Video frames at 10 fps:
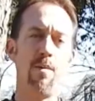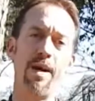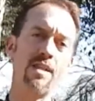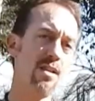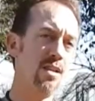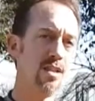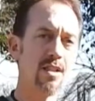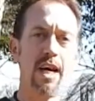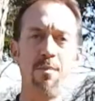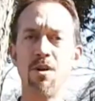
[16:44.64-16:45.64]
Basically, this
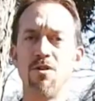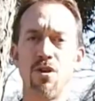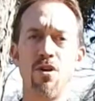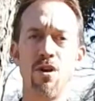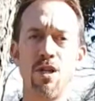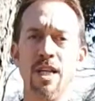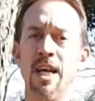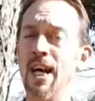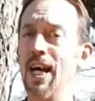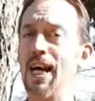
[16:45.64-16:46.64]
game goes on
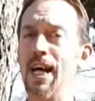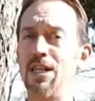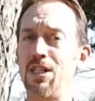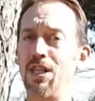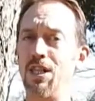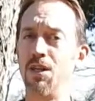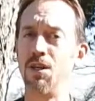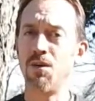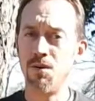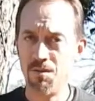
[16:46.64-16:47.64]

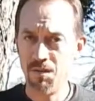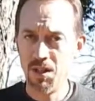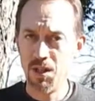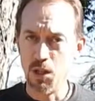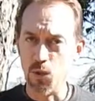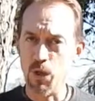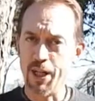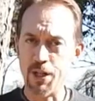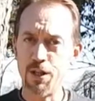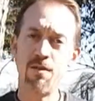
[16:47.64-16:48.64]
until the
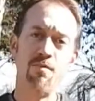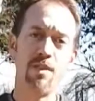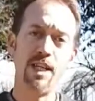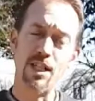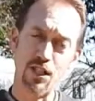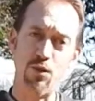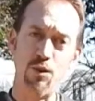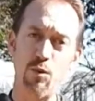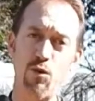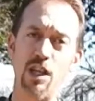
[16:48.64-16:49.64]
winner is the
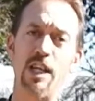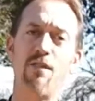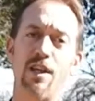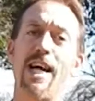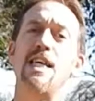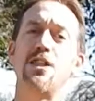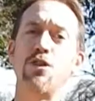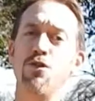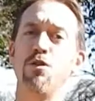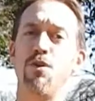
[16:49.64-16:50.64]
only one left that has a
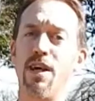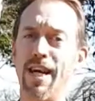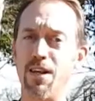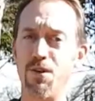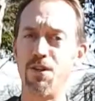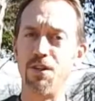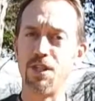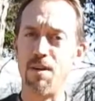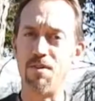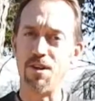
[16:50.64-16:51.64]
usable handle on their
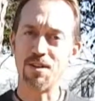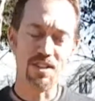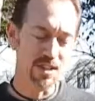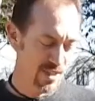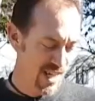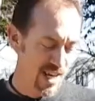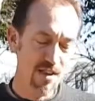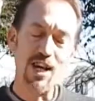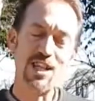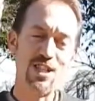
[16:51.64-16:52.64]
Tomahawk. So
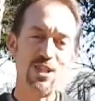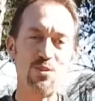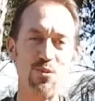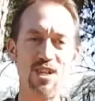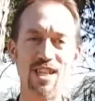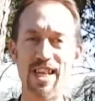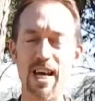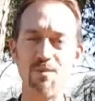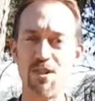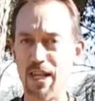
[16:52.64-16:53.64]
that's just one of the
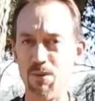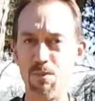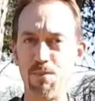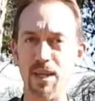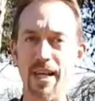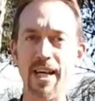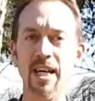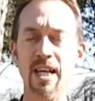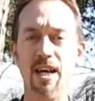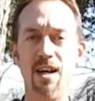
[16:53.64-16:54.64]
games that they would play.
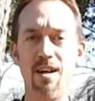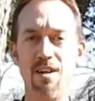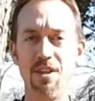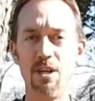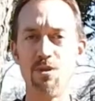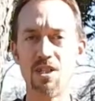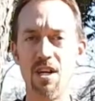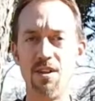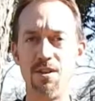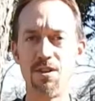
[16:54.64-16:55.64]
And there was
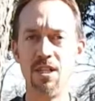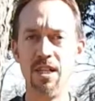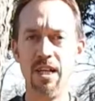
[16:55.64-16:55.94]
others,